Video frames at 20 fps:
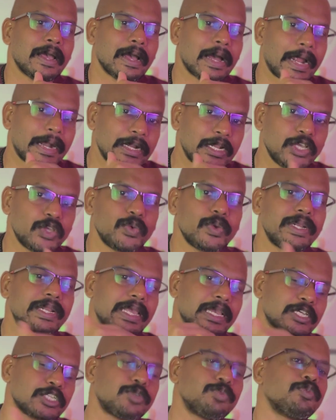adequate
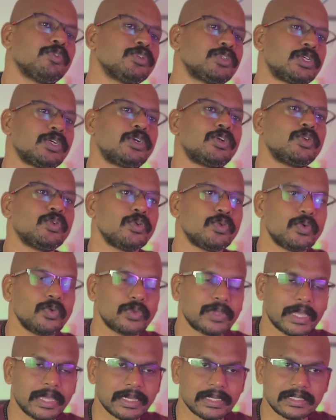exposure to
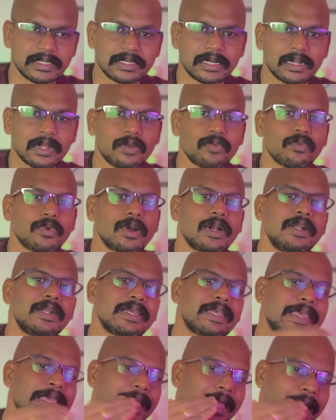the external world,
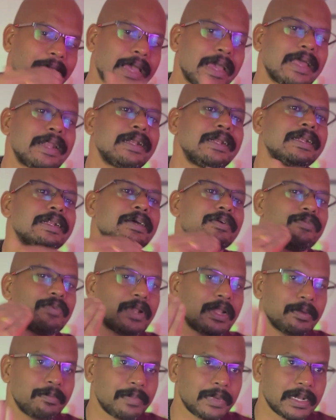can
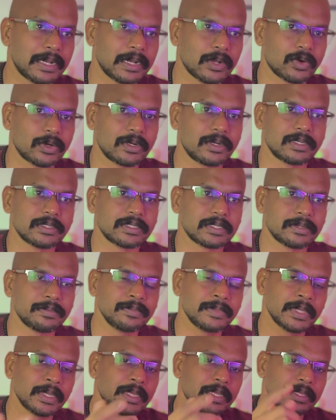develop an autism.
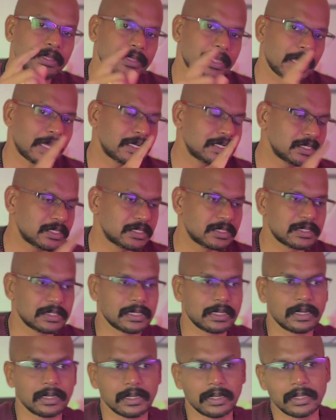That is
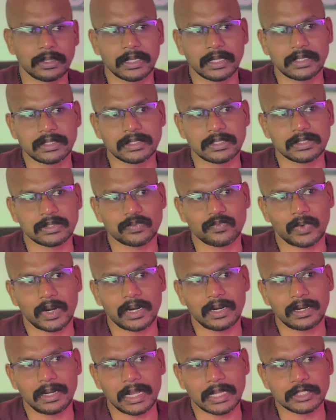
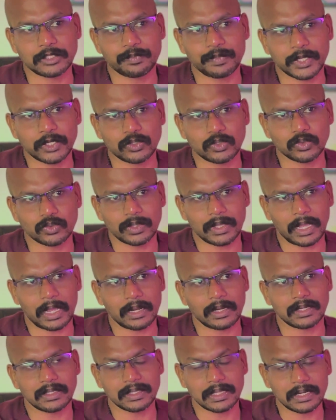one aspect to
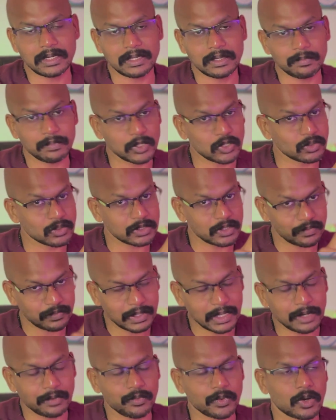that because of
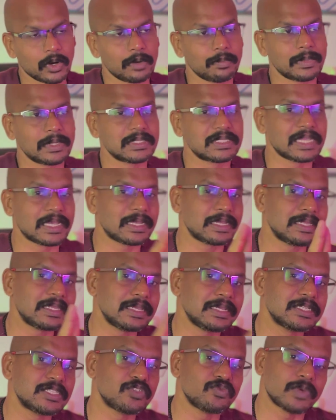the environment. Second
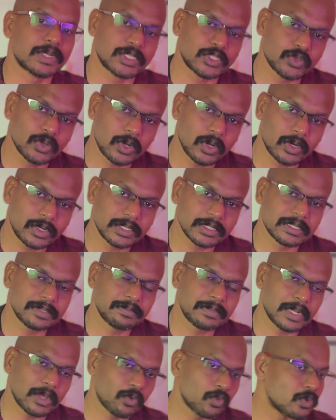thing is virtual
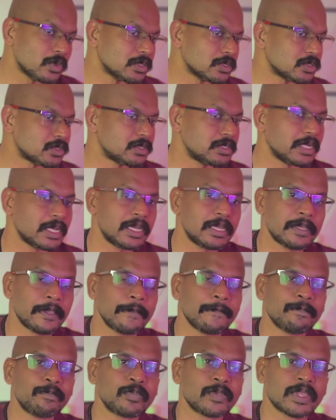autism.
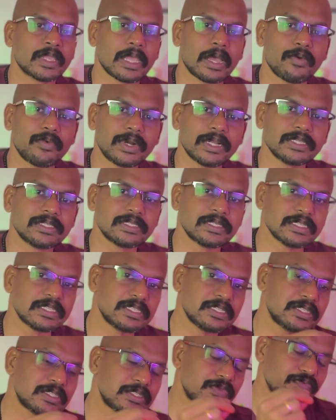Nowadays
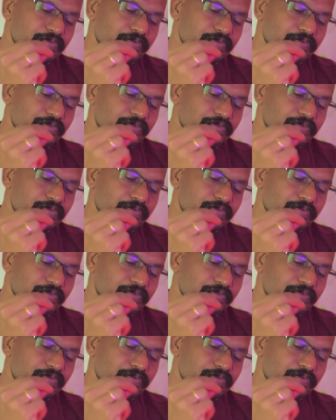this is